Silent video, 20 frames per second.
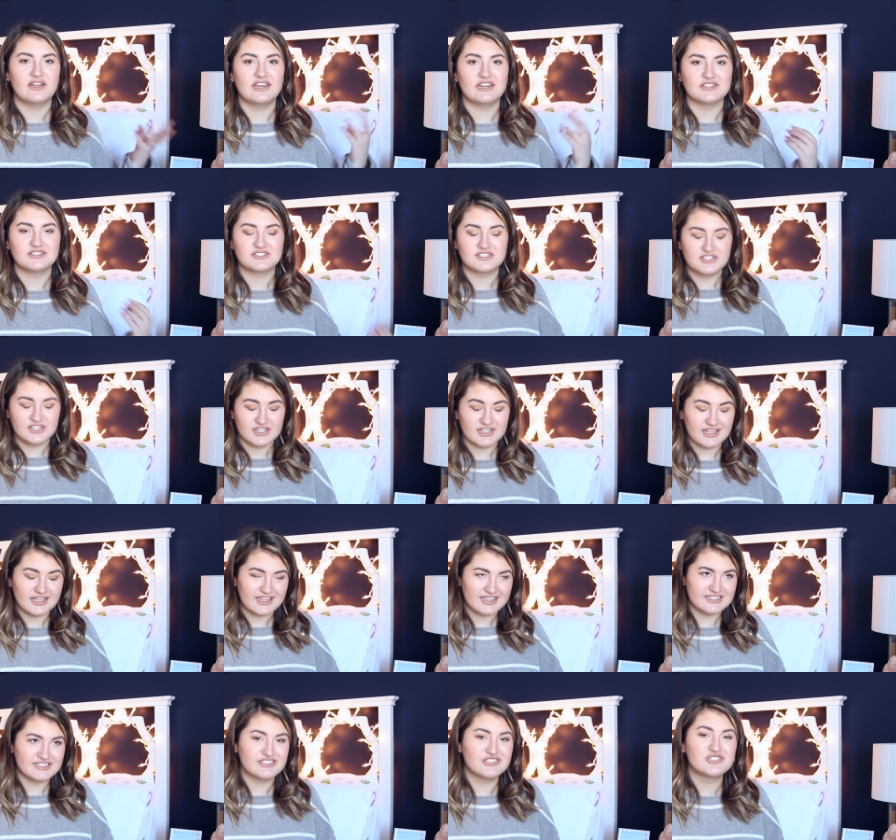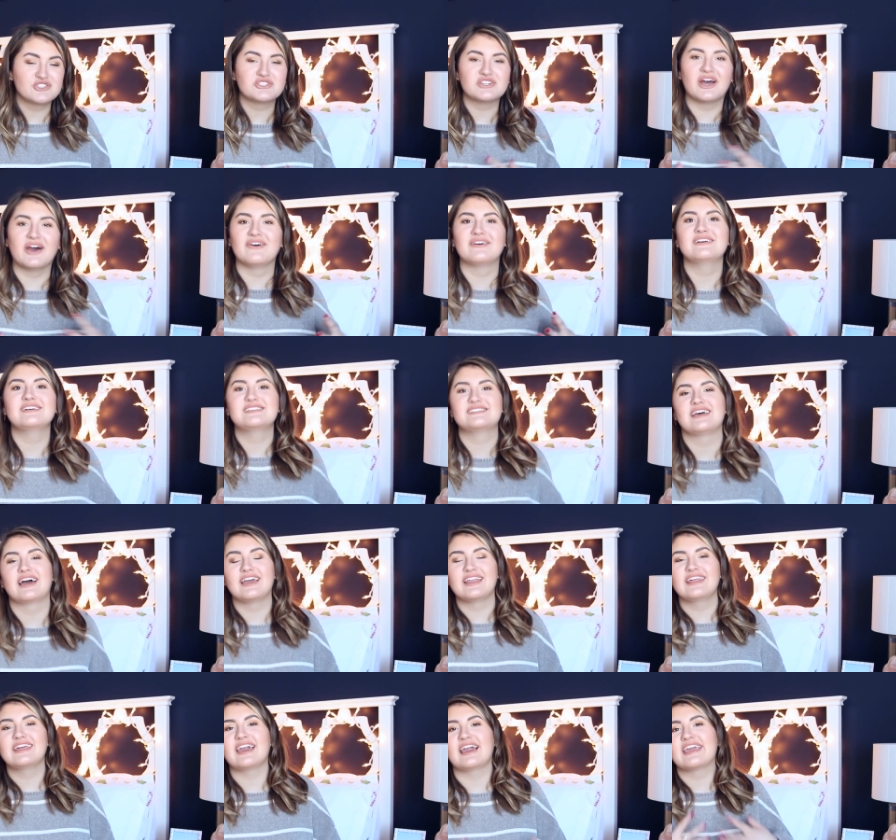it and it's, like, it's so
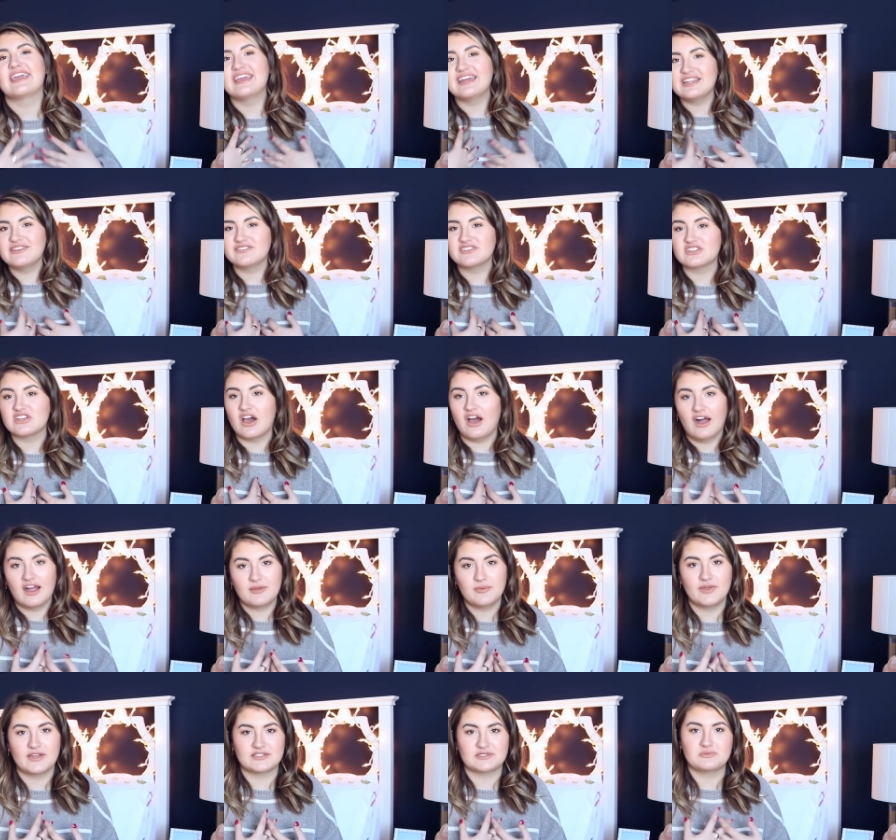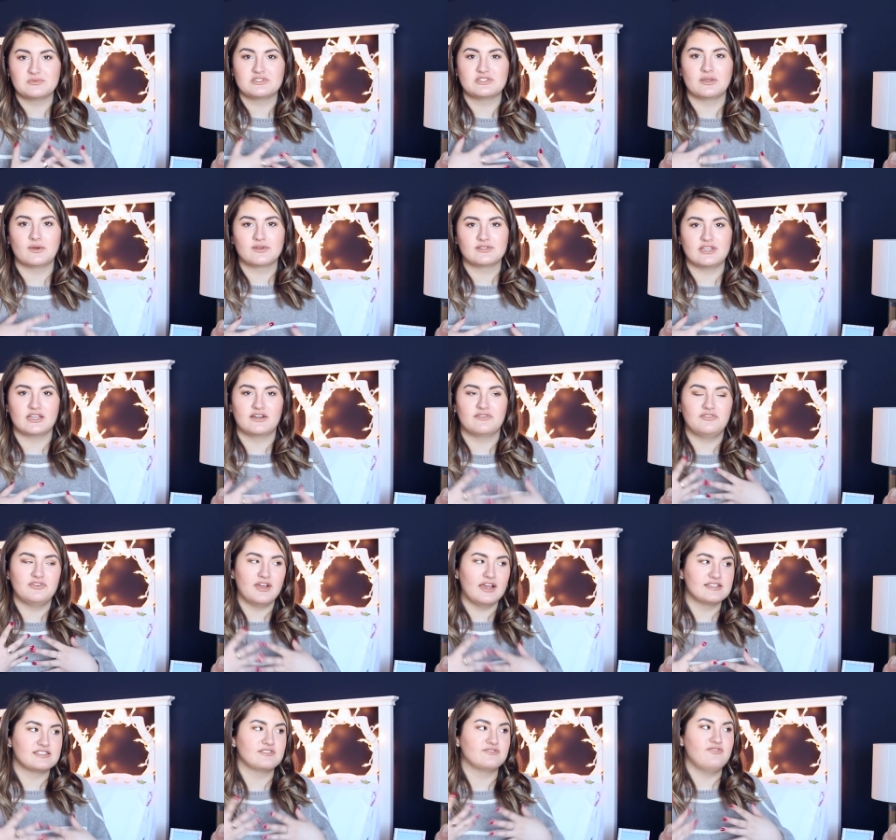exciting. I can't even talk because I'm so excited for you
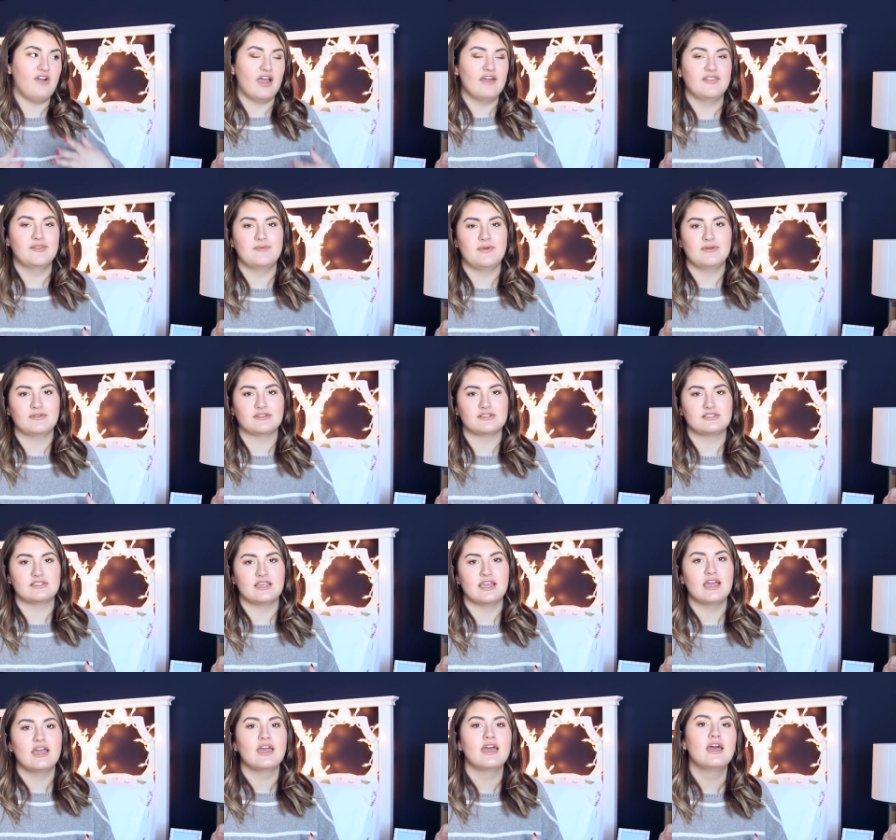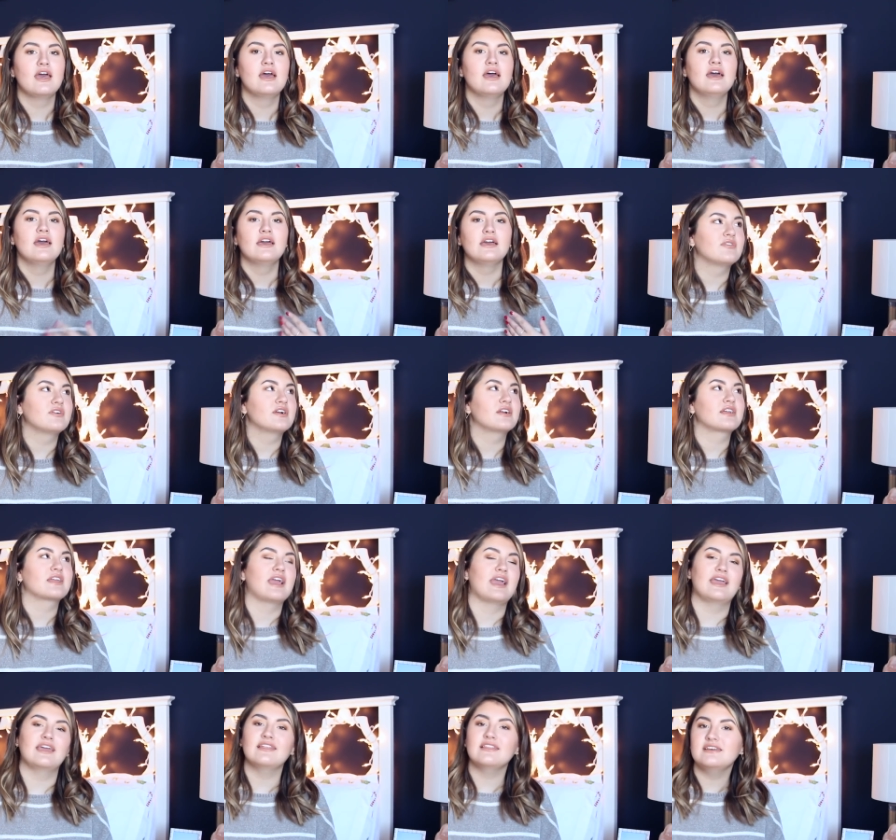guys to finally be able to see it work.
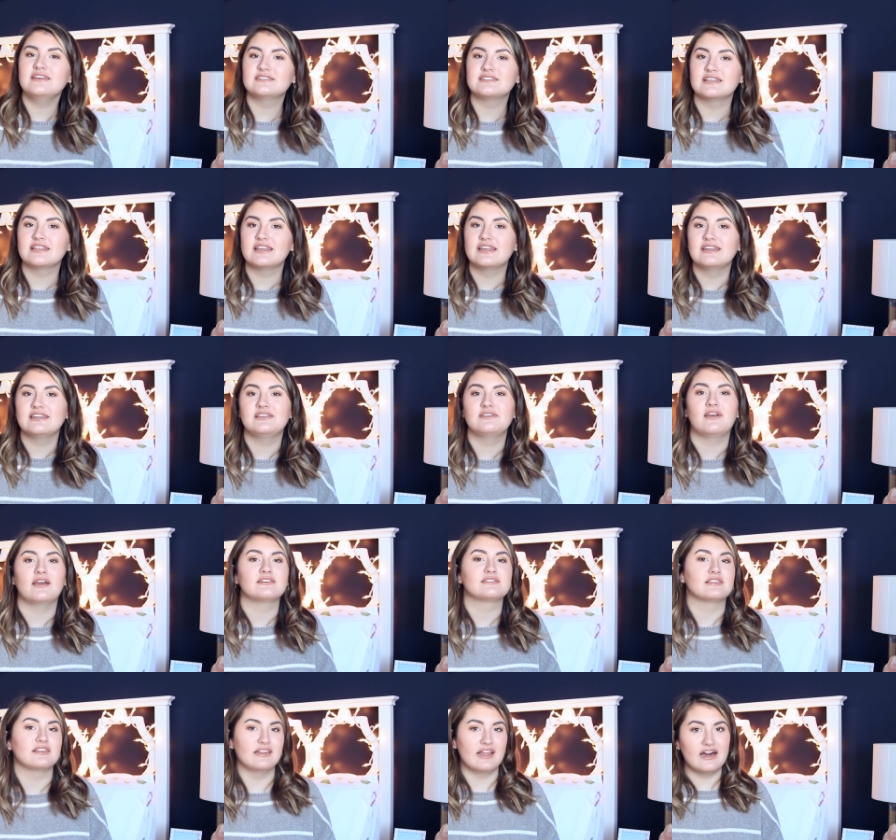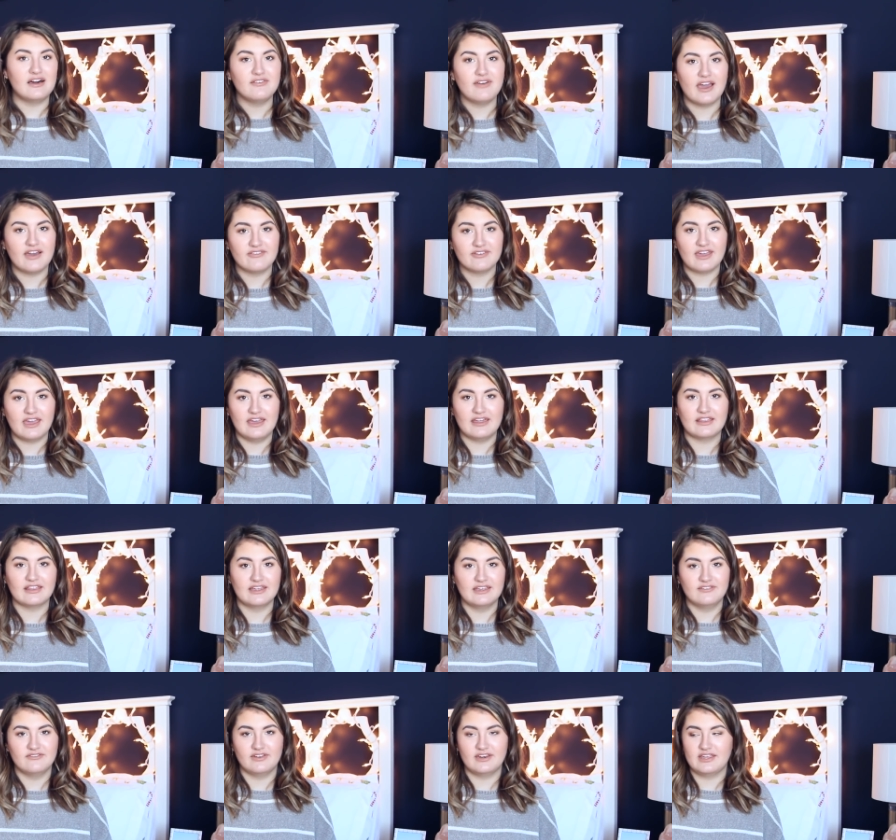Haley's in it. You guys love having
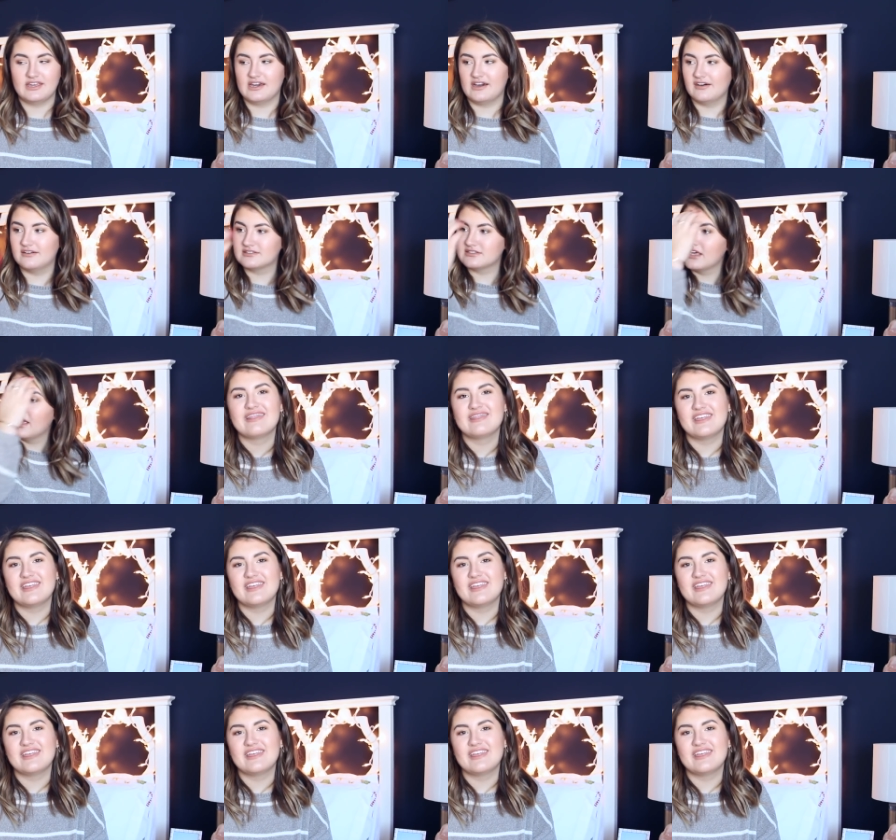Haley in videos.